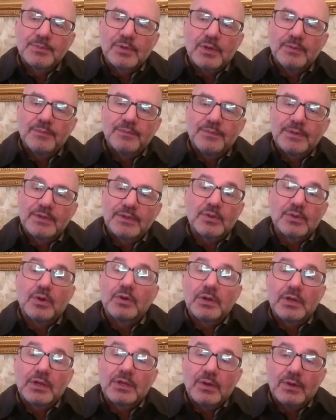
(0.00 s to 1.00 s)
conflict
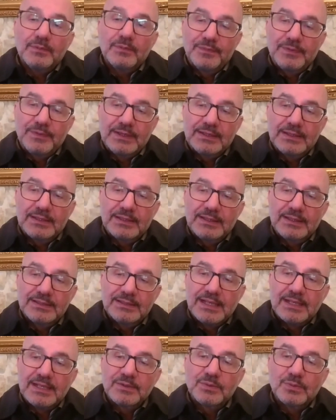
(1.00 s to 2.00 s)
or a conflict,
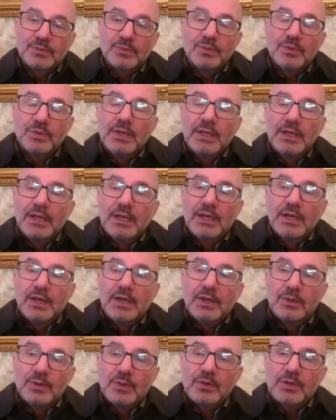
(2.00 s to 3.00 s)
than to
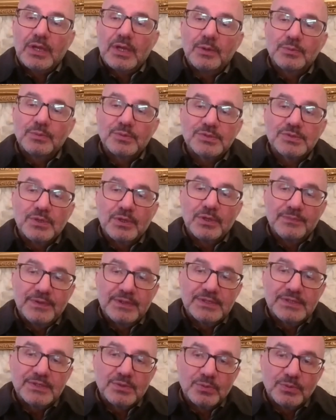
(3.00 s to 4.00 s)
look how to solve
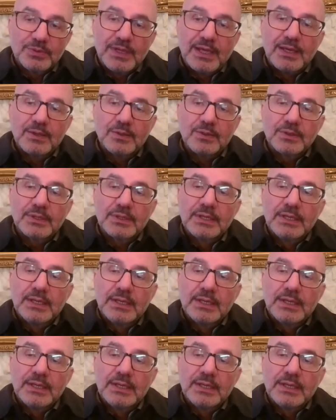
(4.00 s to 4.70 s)
it through dialogue.